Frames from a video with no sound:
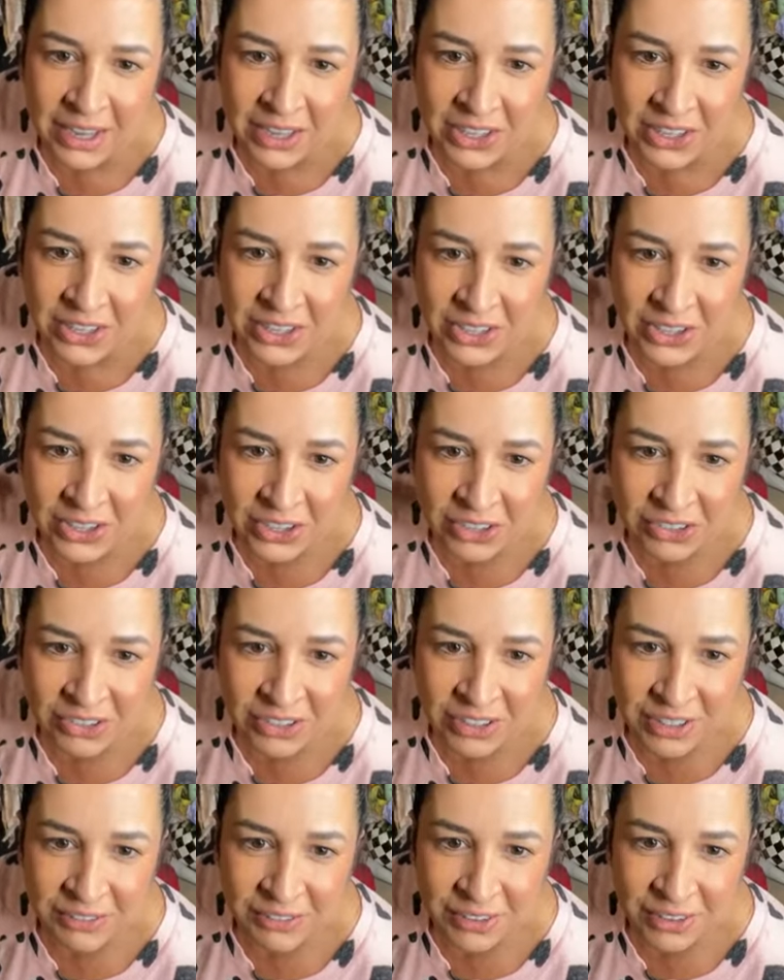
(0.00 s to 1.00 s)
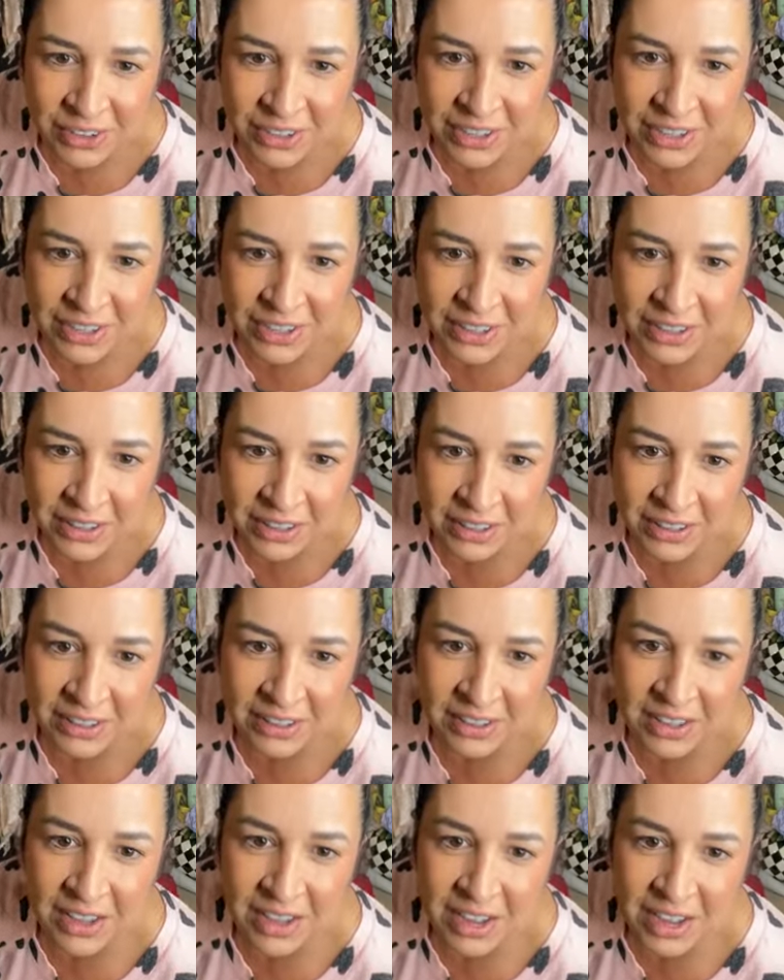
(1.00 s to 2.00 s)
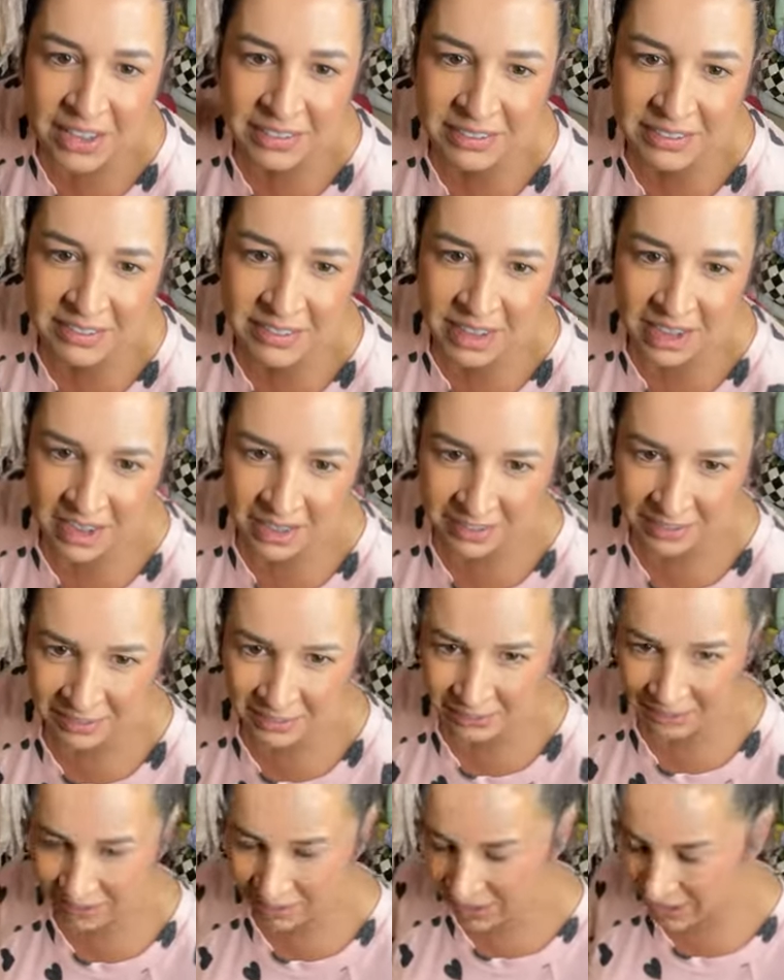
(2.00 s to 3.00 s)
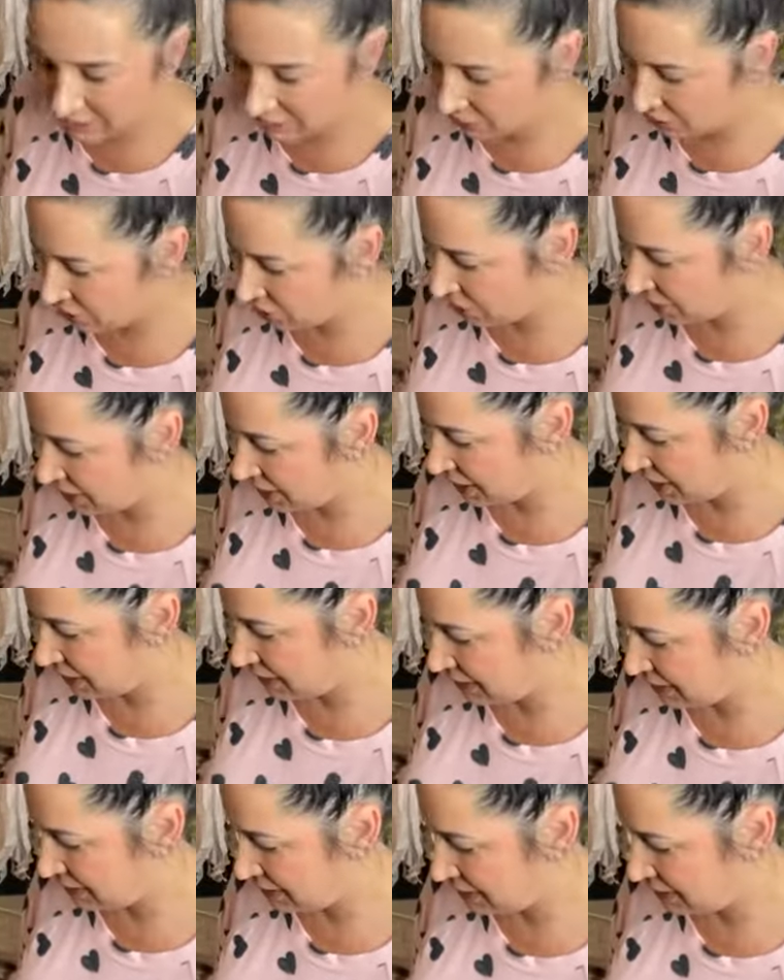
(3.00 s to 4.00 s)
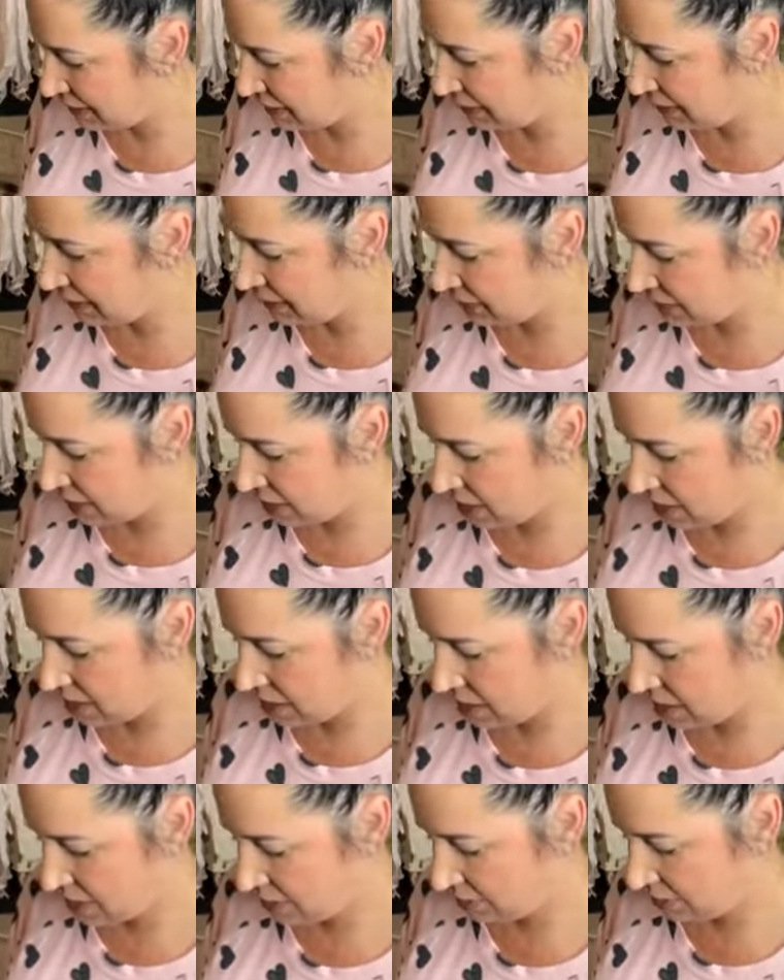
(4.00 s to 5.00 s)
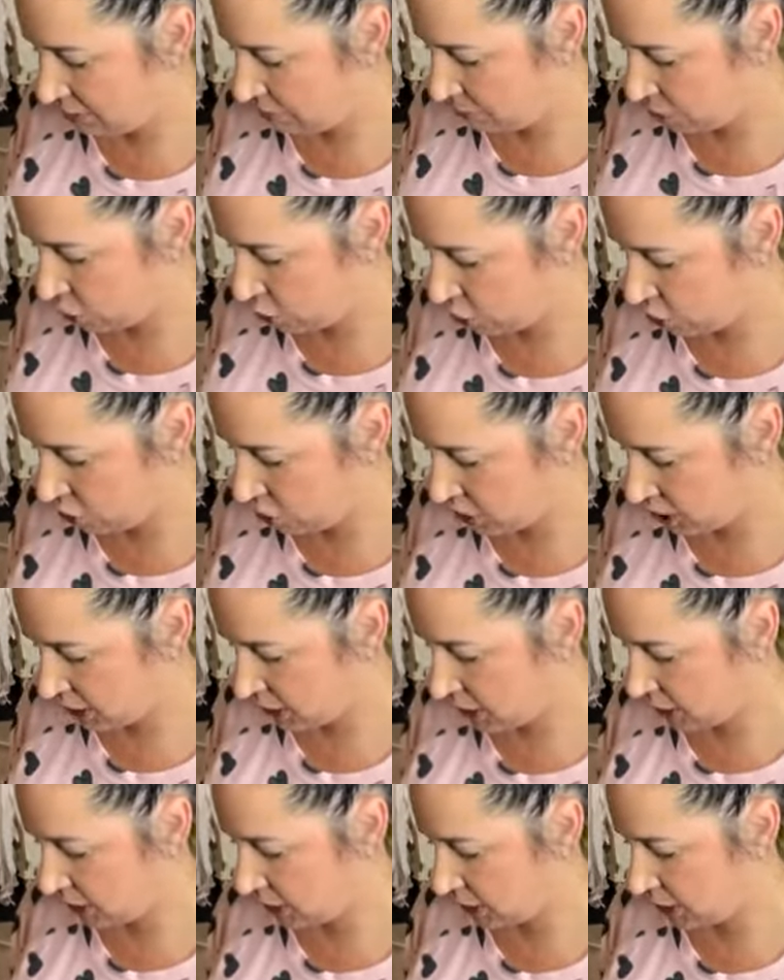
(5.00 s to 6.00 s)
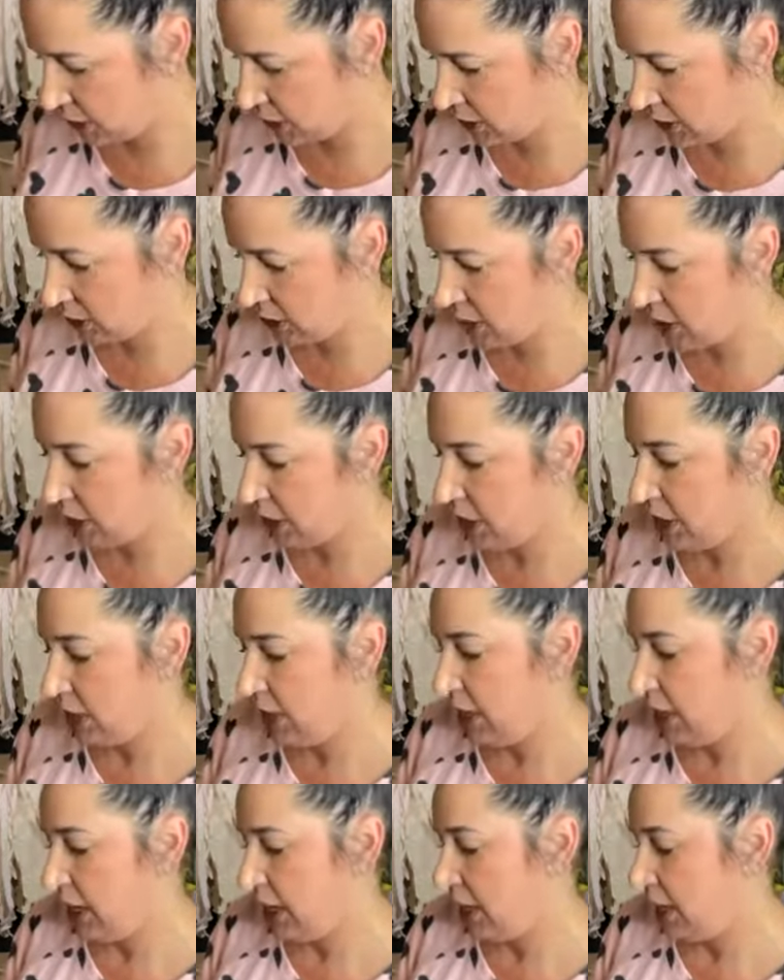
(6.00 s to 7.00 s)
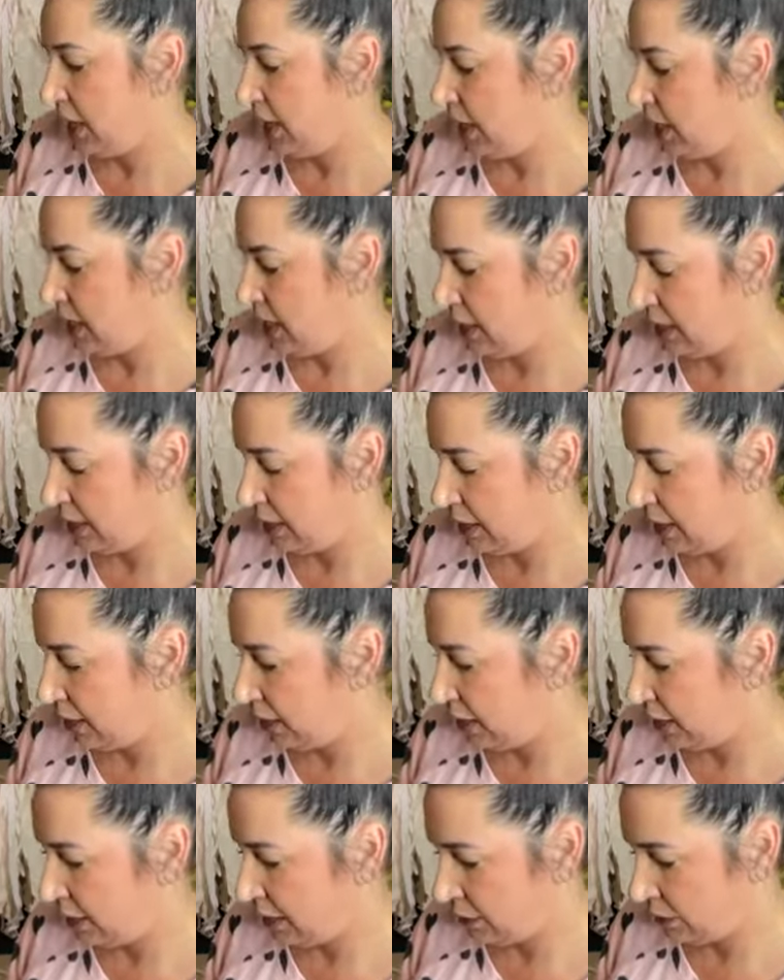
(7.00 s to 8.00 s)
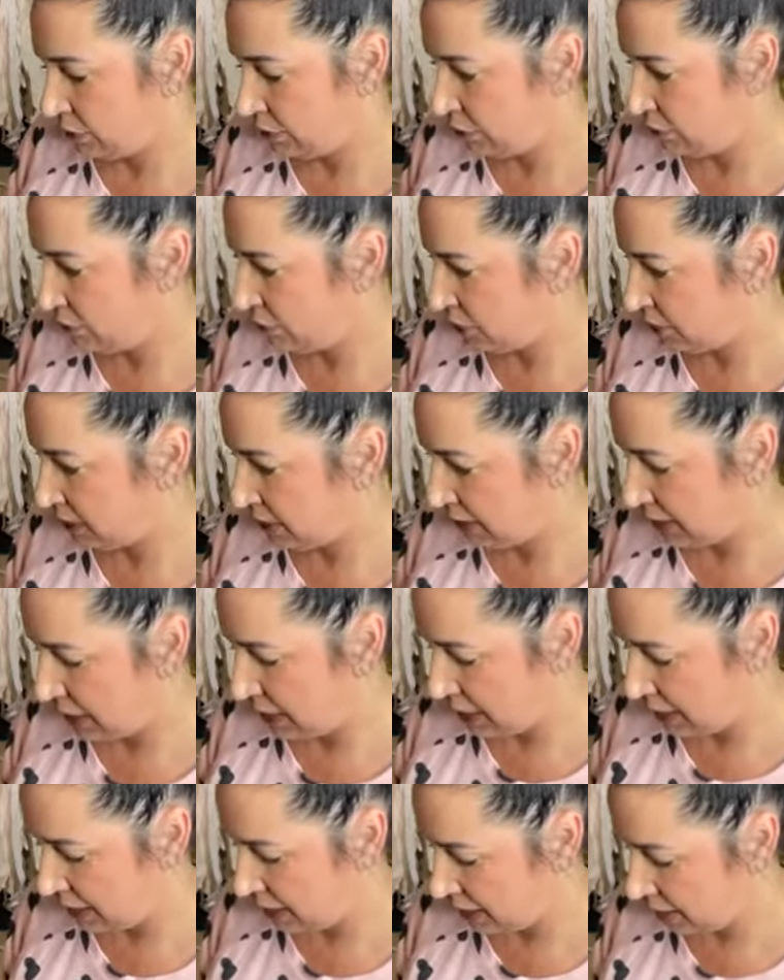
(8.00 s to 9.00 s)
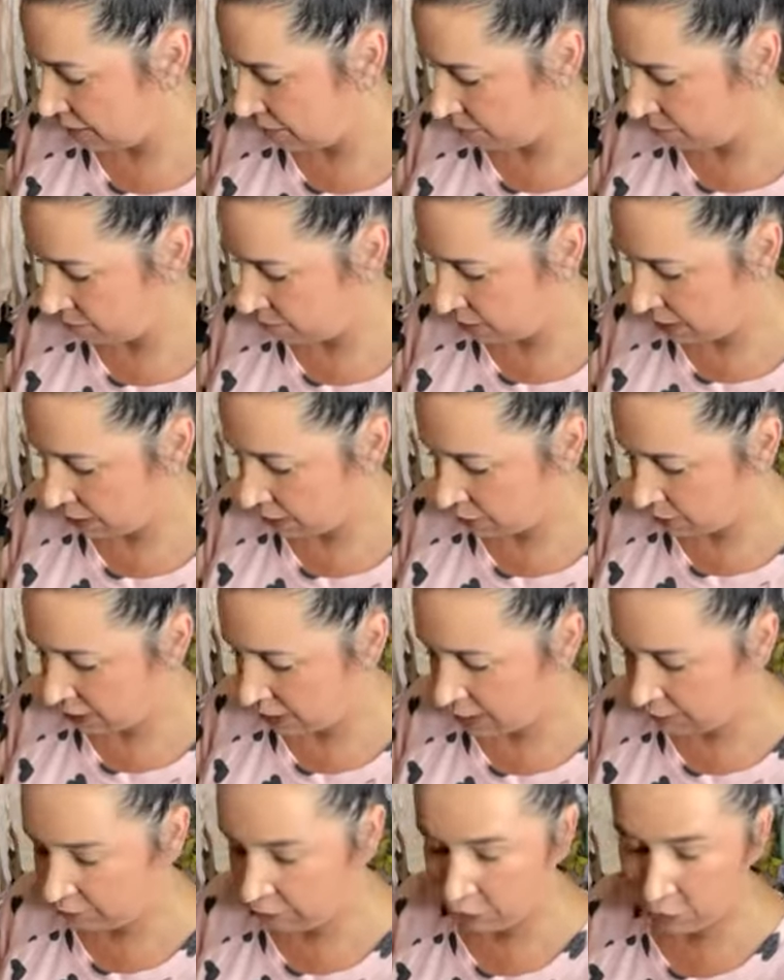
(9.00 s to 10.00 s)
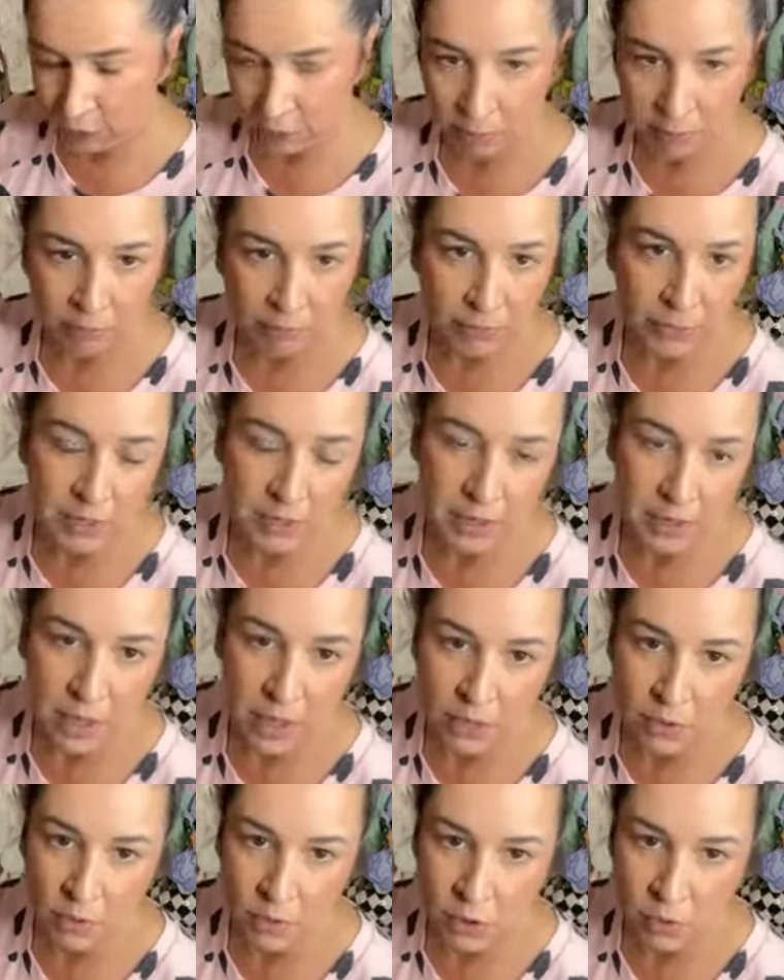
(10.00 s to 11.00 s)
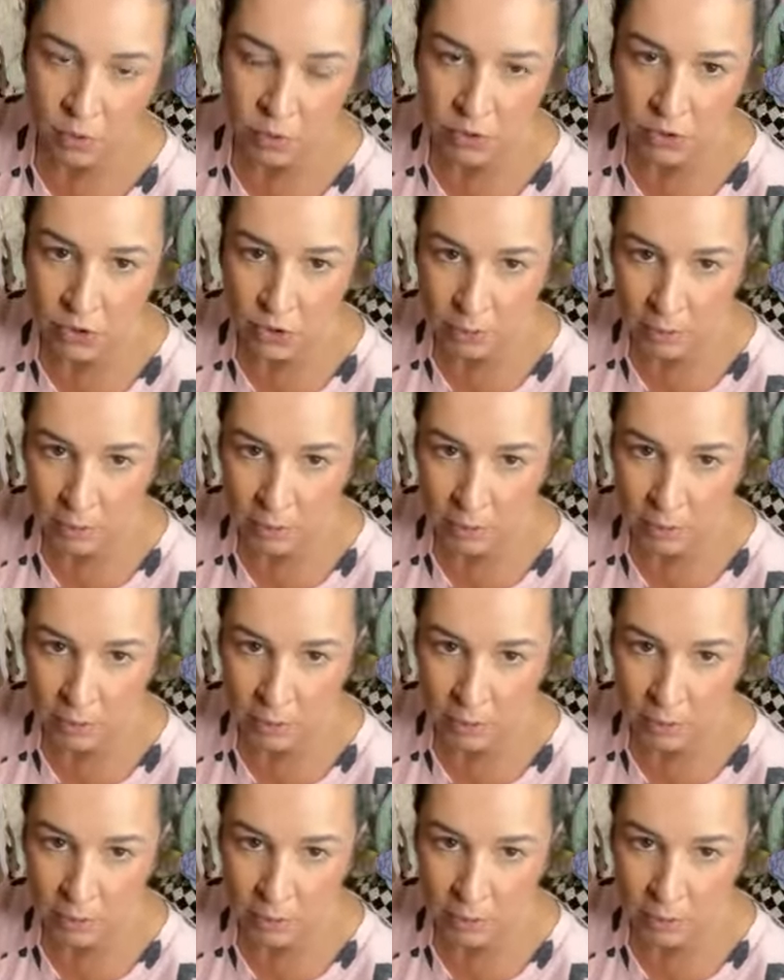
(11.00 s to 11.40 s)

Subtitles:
You are, Jennifer? Lots, yes. Lots of organizing, lots of purging. And I told y'all today, my craft room in the other room where it's all